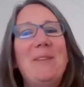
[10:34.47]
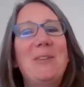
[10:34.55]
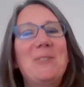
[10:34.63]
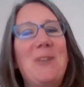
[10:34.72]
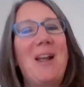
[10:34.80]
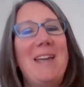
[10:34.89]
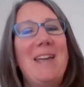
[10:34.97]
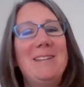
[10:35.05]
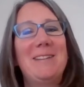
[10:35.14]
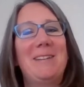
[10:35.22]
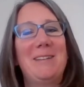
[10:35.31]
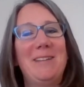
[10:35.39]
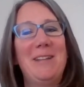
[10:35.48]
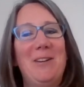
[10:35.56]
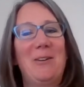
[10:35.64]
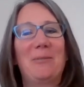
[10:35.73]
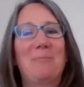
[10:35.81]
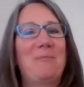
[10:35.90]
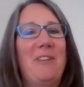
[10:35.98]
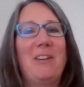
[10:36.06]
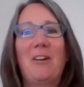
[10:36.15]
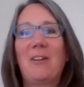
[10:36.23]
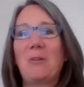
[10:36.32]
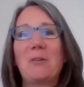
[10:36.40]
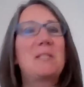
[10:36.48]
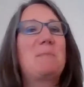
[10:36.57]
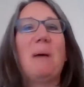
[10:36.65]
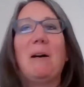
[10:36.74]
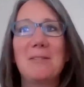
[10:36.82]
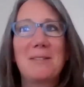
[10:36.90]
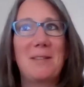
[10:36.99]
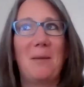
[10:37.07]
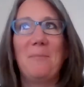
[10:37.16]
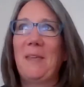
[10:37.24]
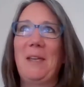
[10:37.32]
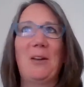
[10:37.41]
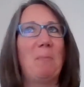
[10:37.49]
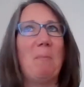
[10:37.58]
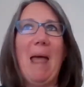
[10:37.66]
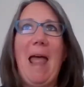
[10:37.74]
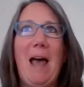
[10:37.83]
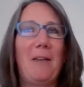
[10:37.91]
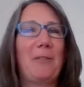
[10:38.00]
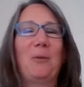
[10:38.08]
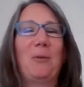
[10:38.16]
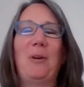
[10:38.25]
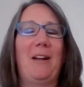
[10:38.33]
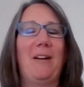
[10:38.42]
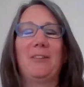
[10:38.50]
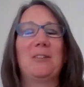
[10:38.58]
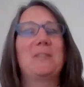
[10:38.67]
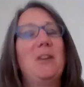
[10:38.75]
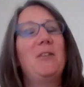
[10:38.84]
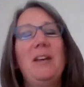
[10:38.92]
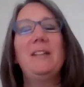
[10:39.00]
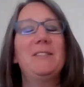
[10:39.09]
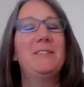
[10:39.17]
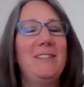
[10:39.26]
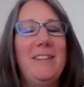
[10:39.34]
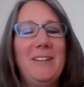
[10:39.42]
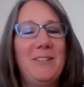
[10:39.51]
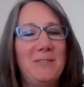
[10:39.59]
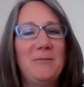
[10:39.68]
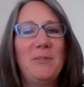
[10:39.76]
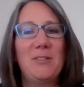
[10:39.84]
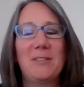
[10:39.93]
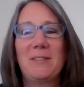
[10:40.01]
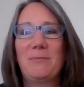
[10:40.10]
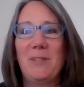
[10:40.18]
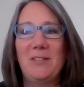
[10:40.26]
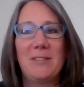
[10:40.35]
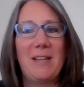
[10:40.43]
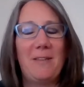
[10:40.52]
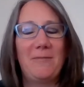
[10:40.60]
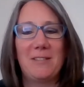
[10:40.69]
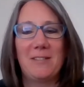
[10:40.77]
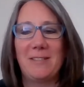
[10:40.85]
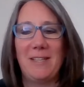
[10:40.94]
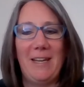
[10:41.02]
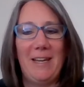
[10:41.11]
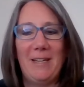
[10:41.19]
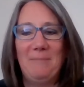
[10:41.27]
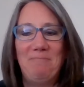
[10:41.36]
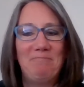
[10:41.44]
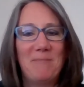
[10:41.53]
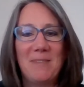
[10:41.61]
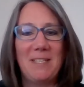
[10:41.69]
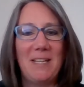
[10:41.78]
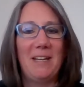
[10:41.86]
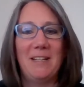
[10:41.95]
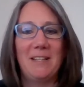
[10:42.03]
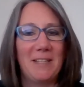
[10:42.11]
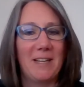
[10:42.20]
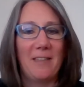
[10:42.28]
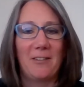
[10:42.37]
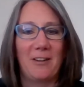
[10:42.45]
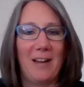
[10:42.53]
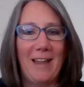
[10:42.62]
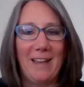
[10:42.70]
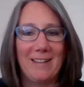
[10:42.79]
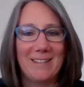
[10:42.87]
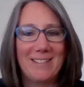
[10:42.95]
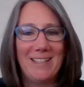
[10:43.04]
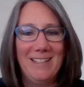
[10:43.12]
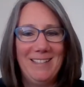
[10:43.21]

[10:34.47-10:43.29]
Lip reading: they're trying to, you know, figure out how to spell something or math or whatever. So it's, you know, we just have to stay in it together, I guess.